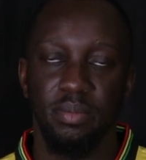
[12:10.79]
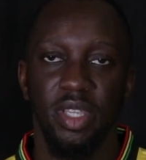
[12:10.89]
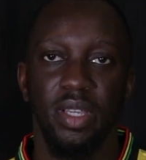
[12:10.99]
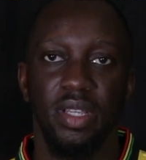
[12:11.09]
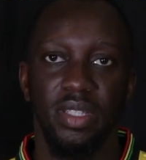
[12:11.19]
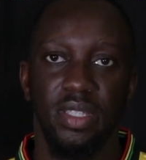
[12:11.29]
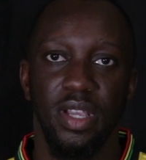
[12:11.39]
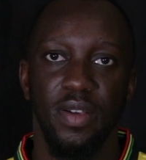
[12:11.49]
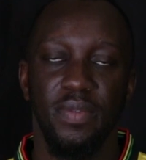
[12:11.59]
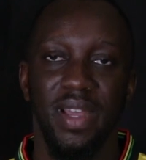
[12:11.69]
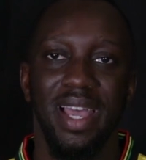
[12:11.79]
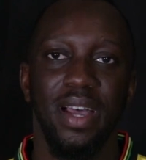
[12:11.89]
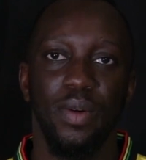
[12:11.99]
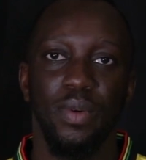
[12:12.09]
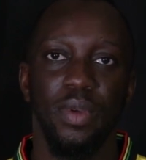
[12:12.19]
because of
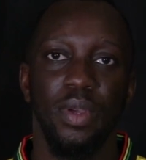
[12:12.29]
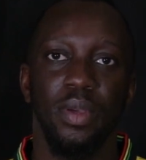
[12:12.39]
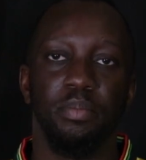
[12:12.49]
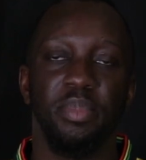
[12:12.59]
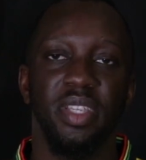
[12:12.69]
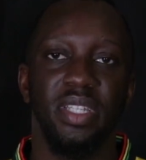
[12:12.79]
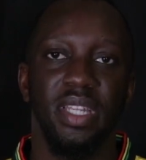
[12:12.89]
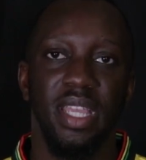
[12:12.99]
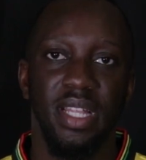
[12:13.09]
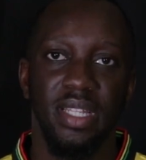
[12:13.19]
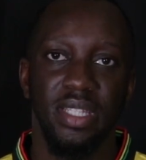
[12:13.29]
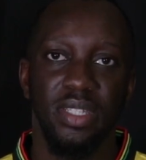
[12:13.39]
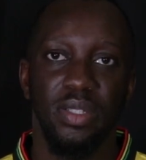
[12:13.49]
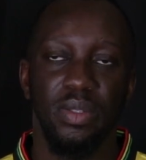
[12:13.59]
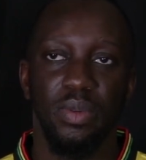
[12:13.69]
how Pidgin
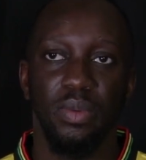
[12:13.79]
English